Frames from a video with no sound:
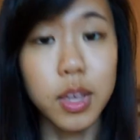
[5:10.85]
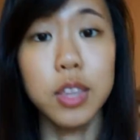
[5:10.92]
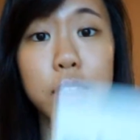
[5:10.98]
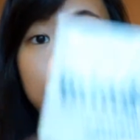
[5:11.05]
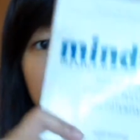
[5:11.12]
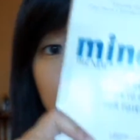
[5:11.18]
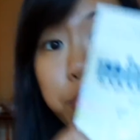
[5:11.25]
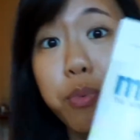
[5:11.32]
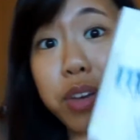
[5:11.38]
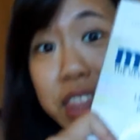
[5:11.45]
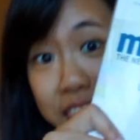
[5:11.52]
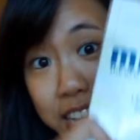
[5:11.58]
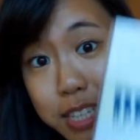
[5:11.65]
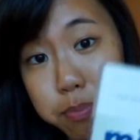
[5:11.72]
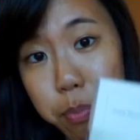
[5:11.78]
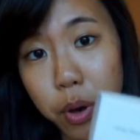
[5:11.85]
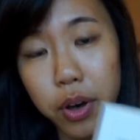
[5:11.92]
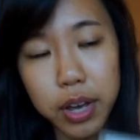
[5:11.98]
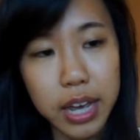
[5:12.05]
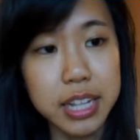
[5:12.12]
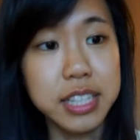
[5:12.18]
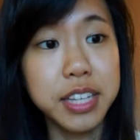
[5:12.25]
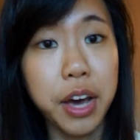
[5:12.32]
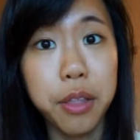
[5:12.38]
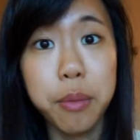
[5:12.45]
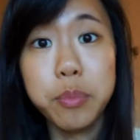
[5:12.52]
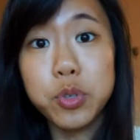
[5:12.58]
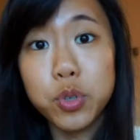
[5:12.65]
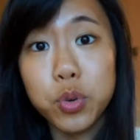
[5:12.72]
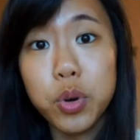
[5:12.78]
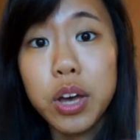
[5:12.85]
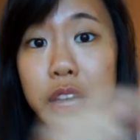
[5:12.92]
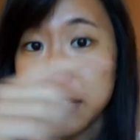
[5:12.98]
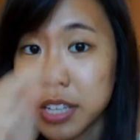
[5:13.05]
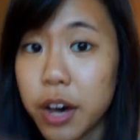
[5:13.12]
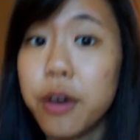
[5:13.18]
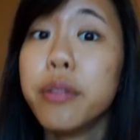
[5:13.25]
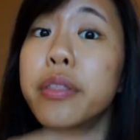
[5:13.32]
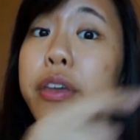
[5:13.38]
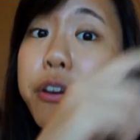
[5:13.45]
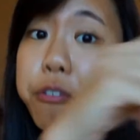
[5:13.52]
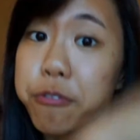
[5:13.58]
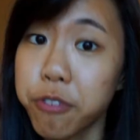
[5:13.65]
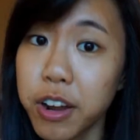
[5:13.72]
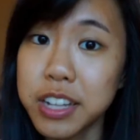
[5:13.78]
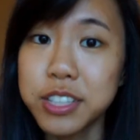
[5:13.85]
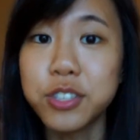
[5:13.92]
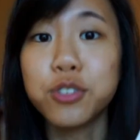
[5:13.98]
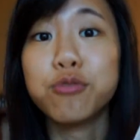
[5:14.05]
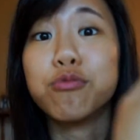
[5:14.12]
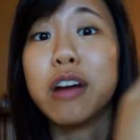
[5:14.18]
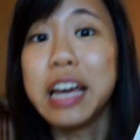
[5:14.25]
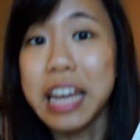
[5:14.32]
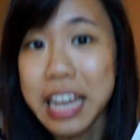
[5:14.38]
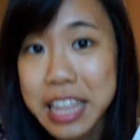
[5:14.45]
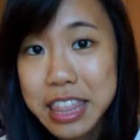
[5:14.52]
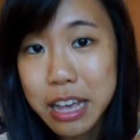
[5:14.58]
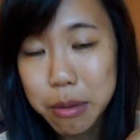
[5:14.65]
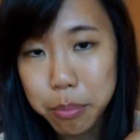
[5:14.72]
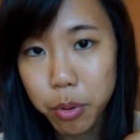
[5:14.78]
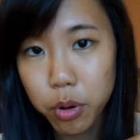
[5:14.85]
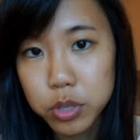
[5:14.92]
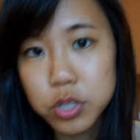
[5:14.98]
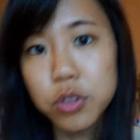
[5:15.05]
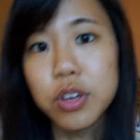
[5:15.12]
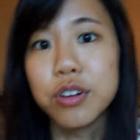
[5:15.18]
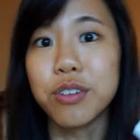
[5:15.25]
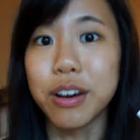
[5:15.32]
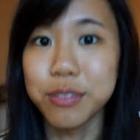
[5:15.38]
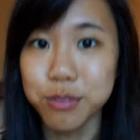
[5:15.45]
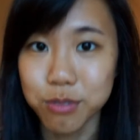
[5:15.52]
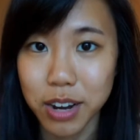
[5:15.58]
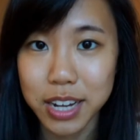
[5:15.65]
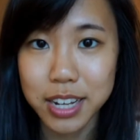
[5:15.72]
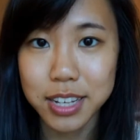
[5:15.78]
They're going to bring this book and tell their friends to write in that book so they don't have to write